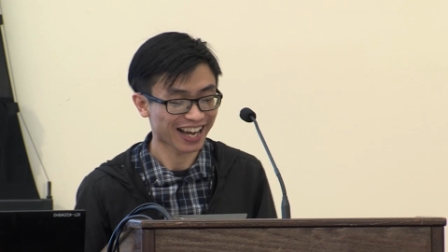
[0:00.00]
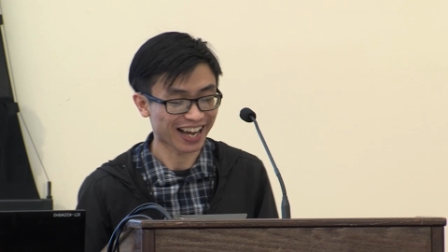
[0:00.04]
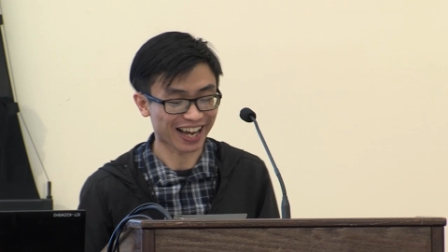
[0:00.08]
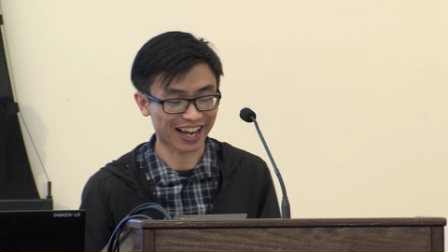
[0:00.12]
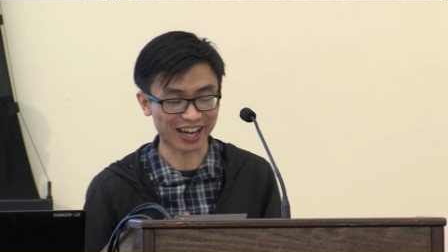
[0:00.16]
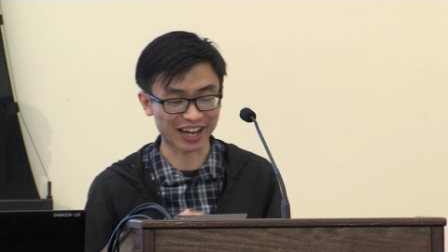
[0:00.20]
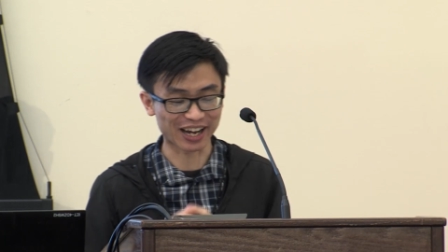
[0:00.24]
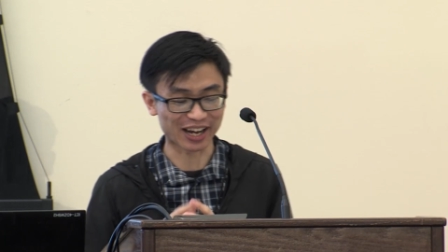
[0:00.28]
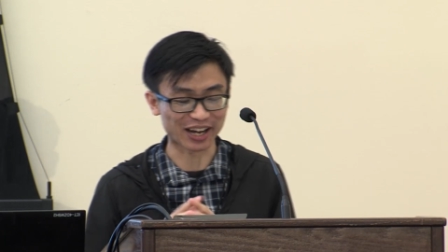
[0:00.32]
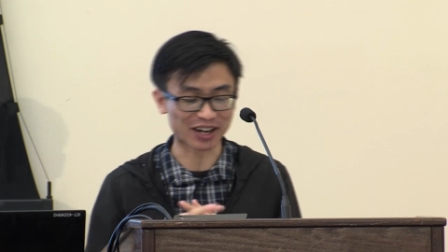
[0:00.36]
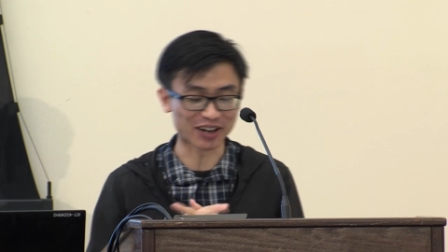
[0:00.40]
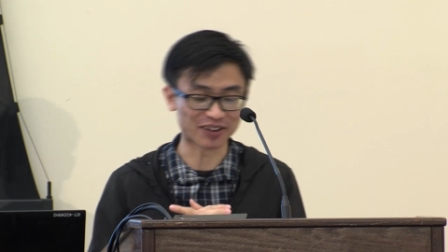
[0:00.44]

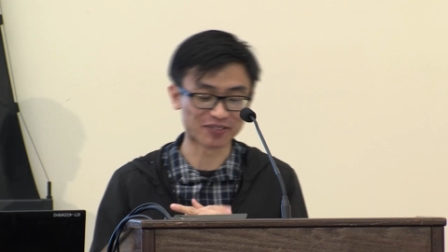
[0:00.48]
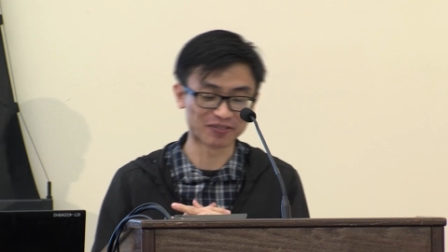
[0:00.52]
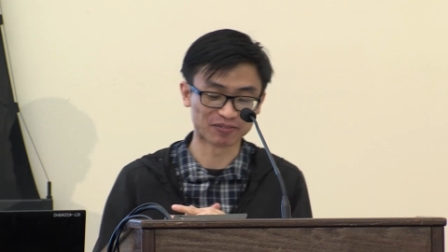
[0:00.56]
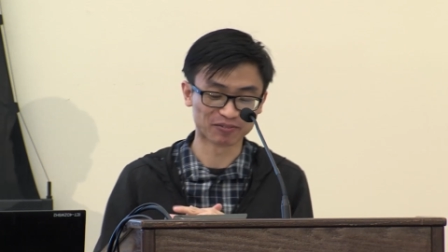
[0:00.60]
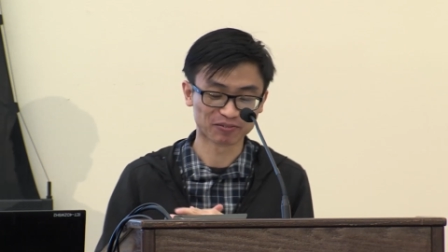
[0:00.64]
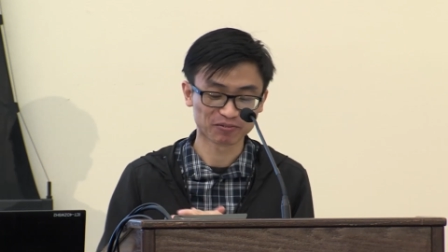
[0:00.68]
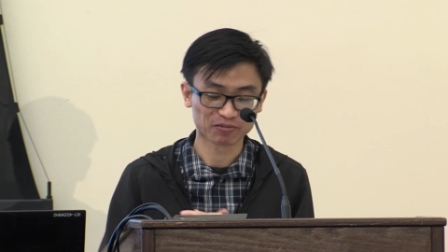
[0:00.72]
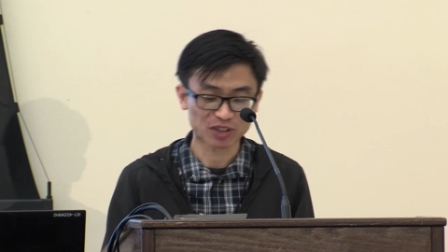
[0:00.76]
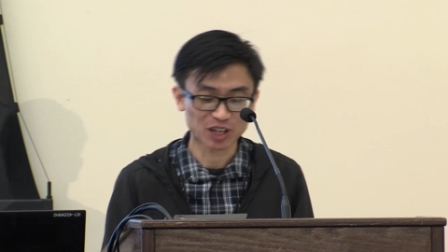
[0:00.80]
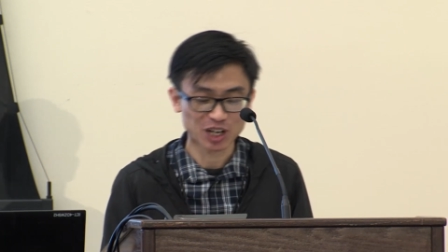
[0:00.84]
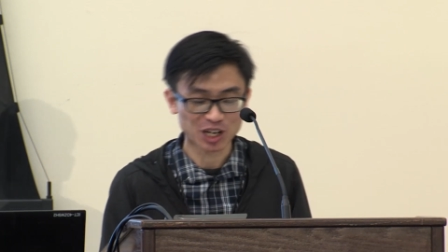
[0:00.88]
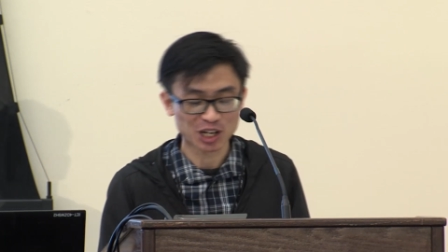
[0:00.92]
Um,
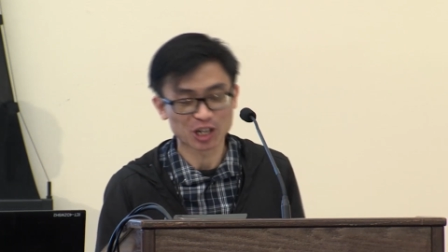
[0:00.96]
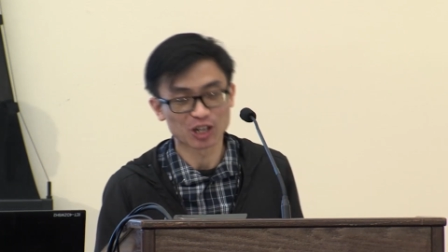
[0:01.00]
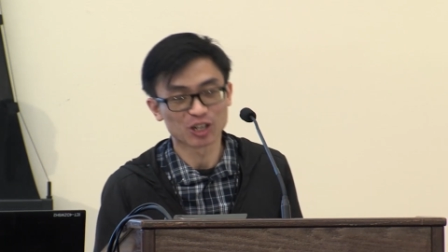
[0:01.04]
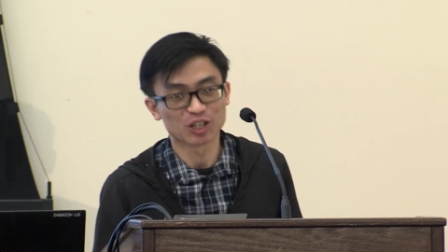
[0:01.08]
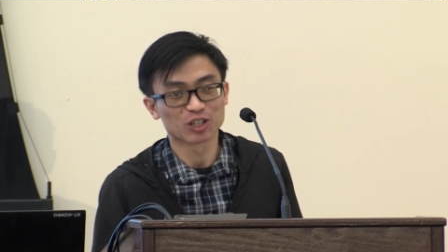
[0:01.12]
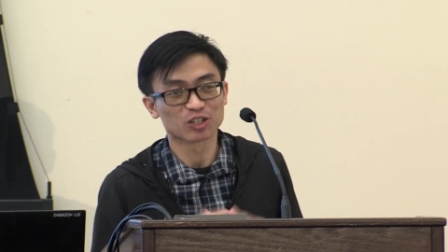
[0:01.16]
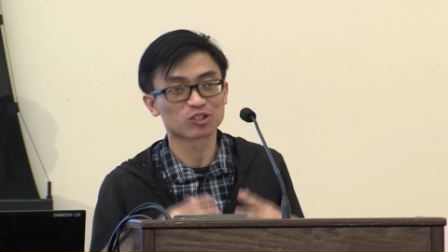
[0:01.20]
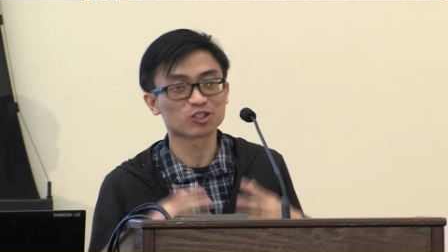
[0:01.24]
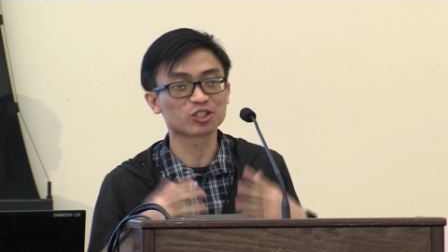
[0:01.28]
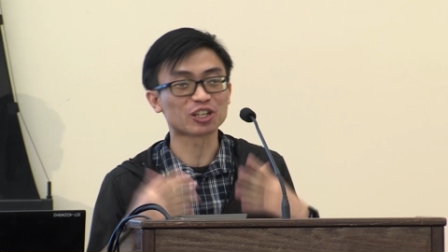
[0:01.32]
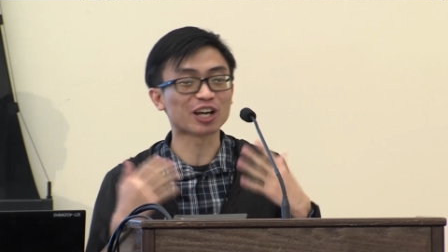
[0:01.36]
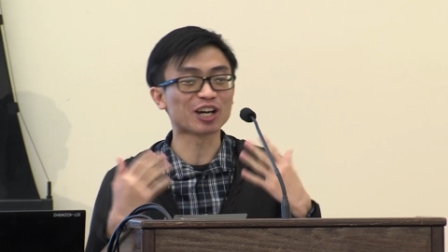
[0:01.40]

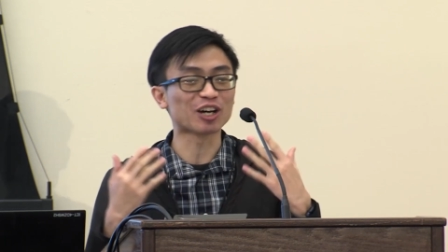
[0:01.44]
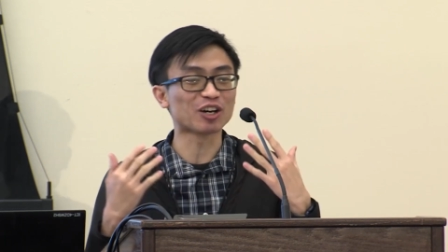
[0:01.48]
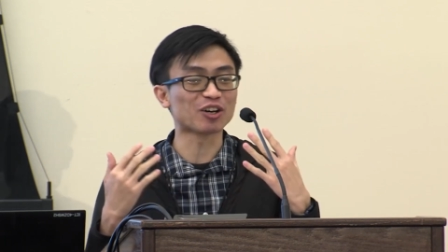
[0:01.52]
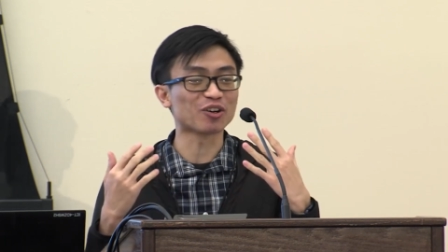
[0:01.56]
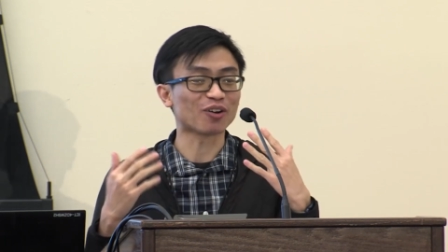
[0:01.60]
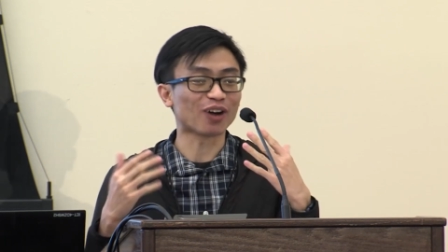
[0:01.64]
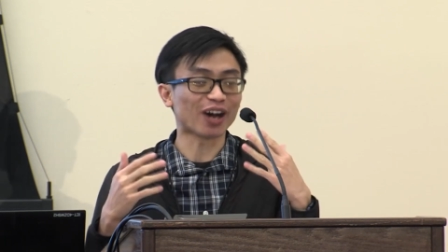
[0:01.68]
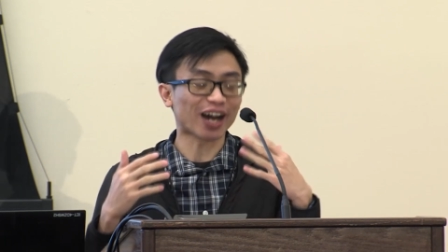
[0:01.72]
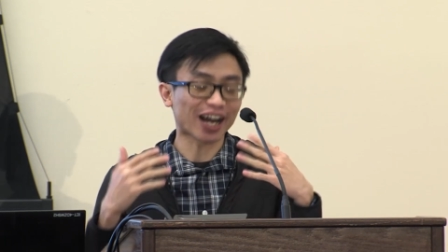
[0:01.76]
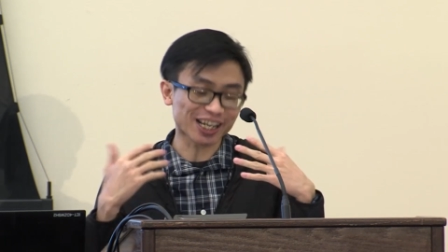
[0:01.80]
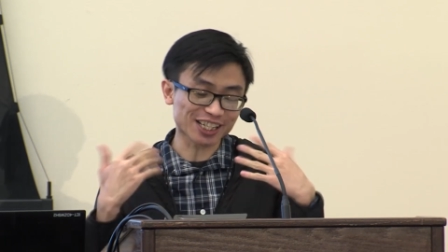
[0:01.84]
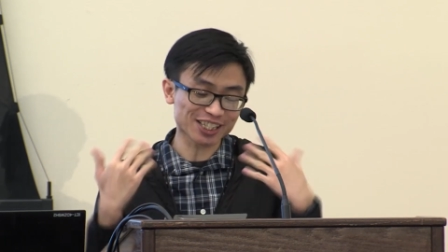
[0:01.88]
so
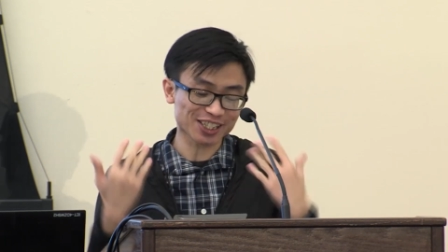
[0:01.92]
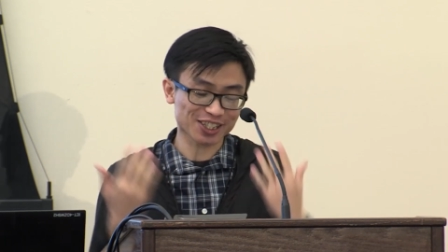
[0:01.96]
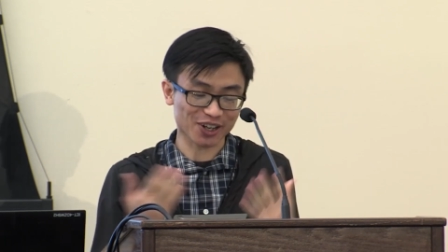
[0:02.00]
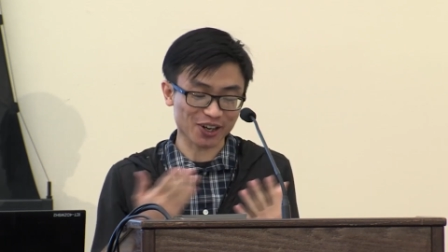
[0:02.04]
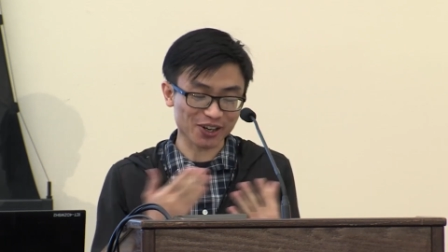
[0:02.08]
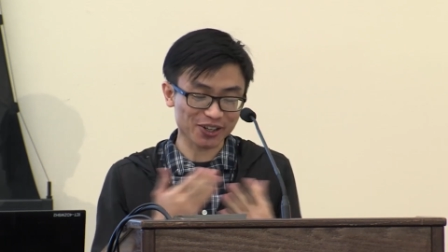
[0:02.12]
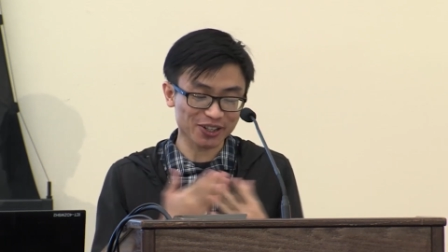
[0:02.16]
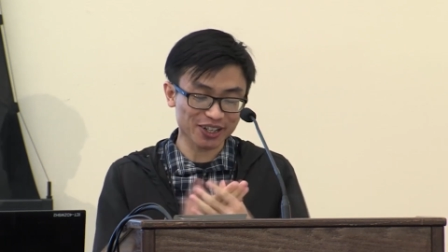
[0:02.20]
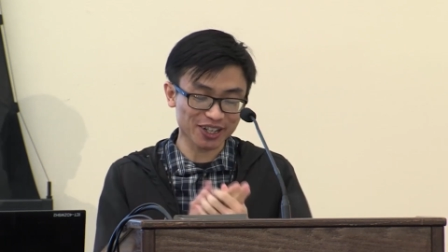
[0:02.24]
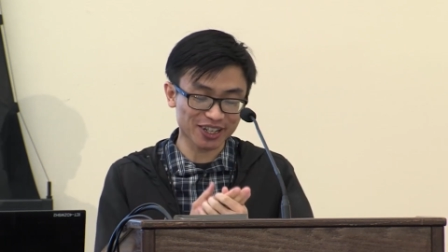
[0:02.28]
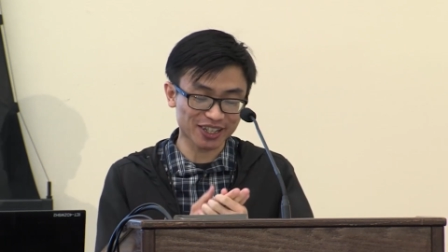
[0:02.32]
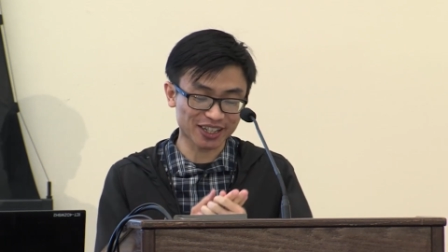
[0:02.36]
I
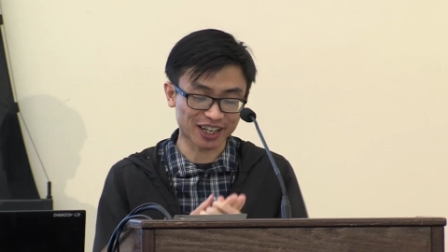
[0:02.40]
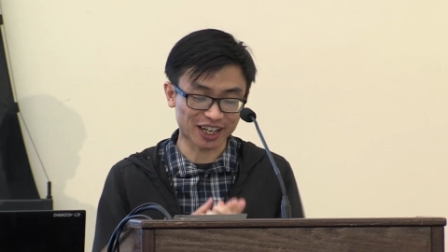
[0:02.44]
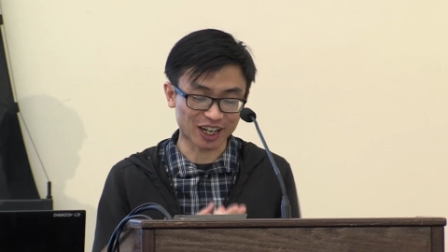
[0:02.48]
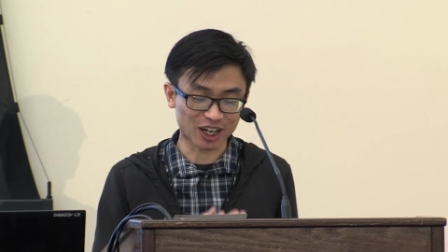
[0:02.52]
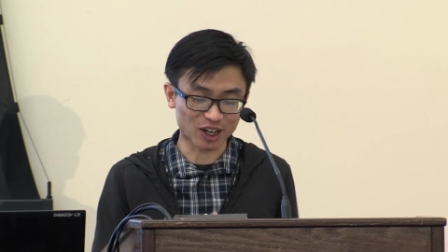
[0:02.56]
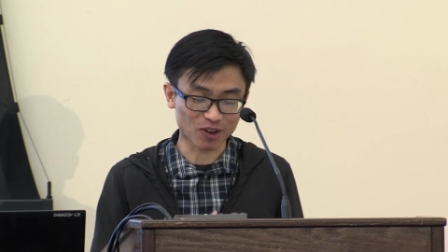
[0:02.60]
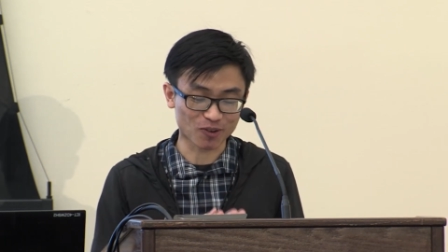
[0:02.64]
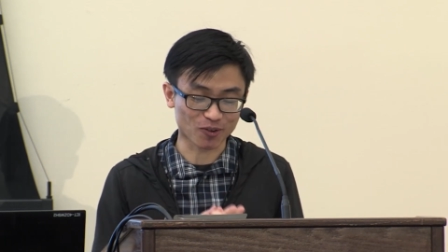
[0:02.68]
started uh,